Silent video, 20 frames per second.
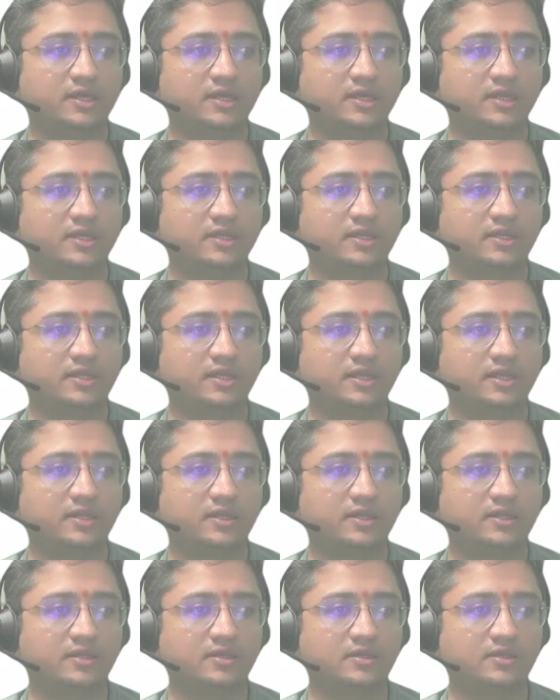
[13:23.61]
And
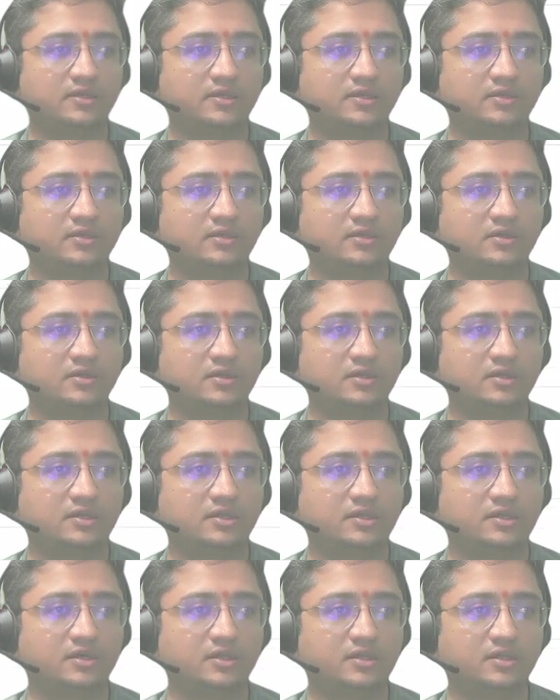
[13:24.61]
then
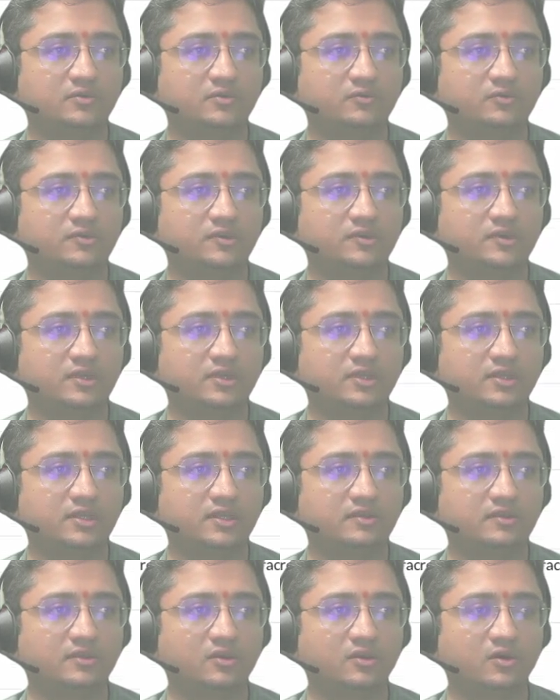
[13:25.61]
here you see there
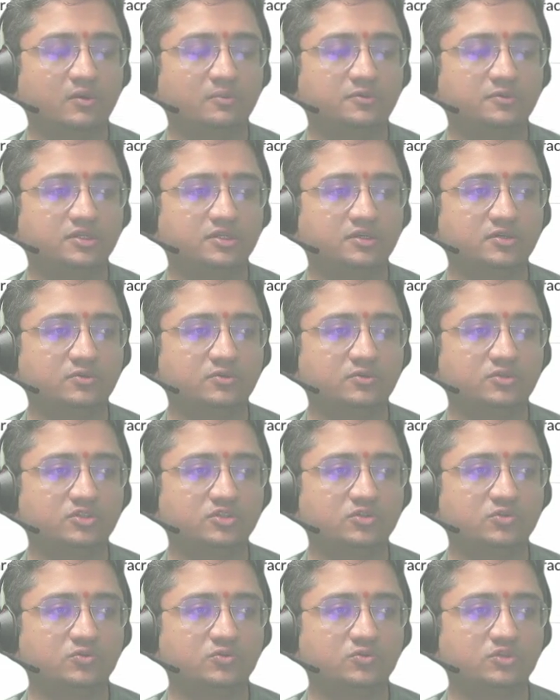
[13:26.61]
is an option to
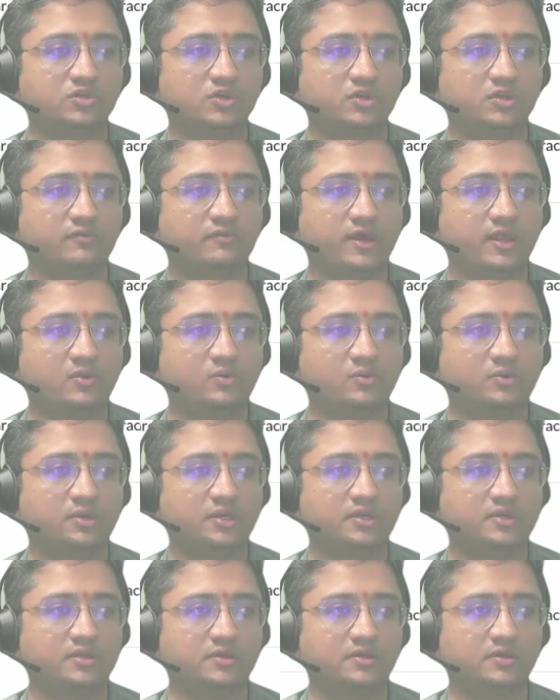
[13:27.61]
choose your
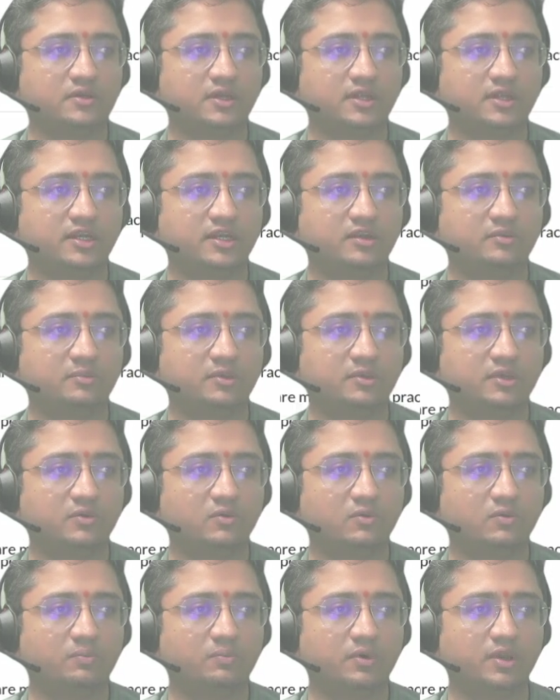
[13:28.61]
evaluator. Let me
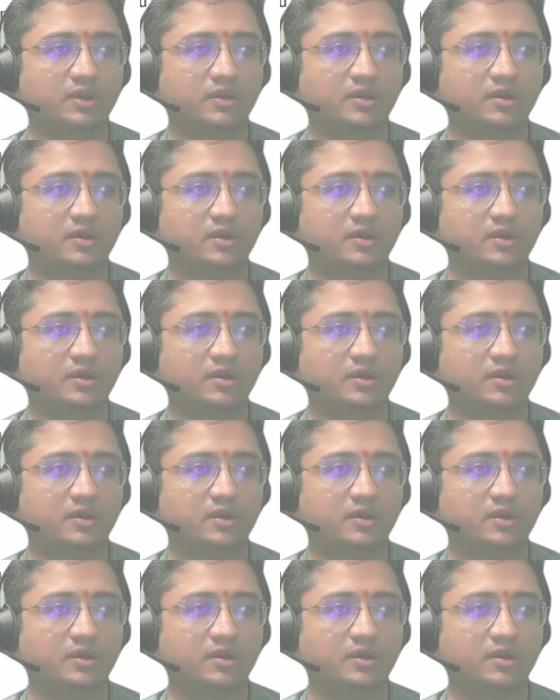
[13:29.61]
open